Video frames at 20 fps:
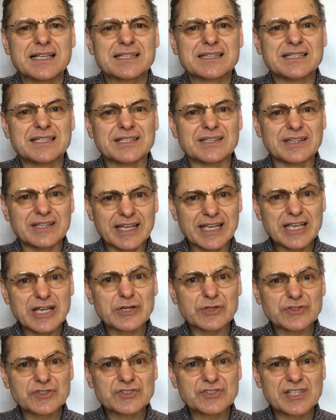The
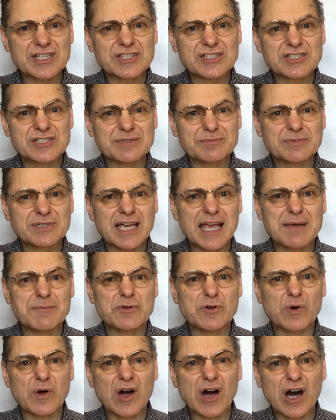legal system came
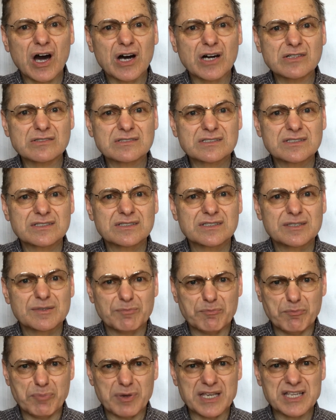to a halt.
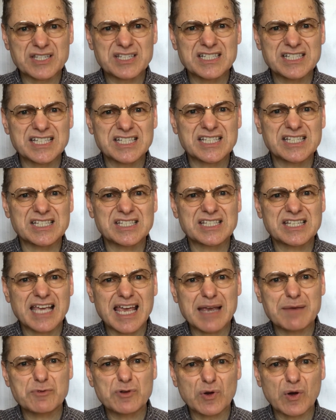Businesses
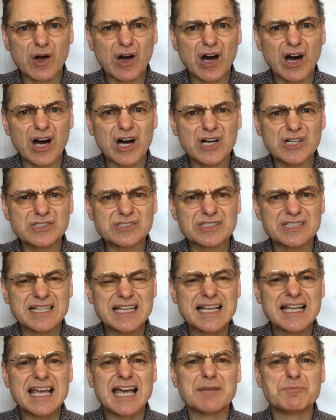came to a halt,
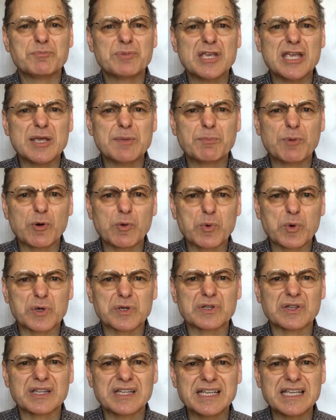and people
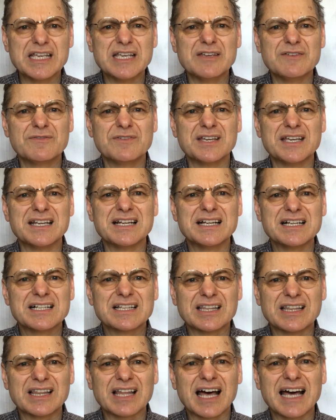were leaving
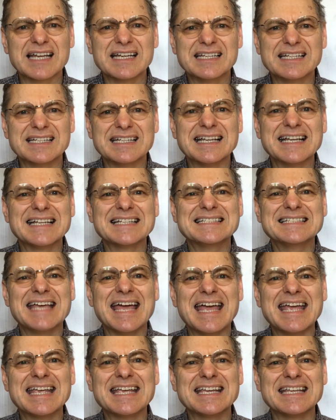London,
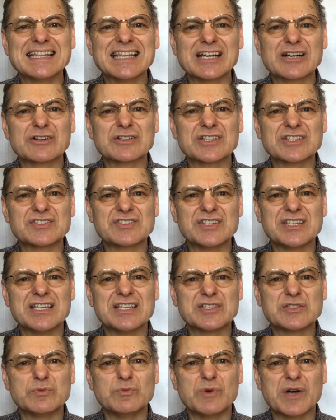taking their
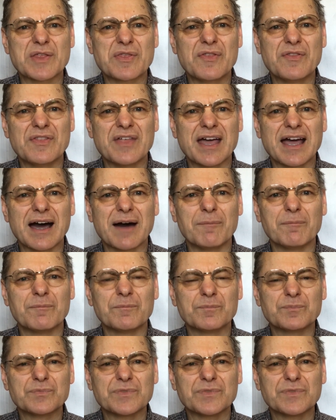disease with them.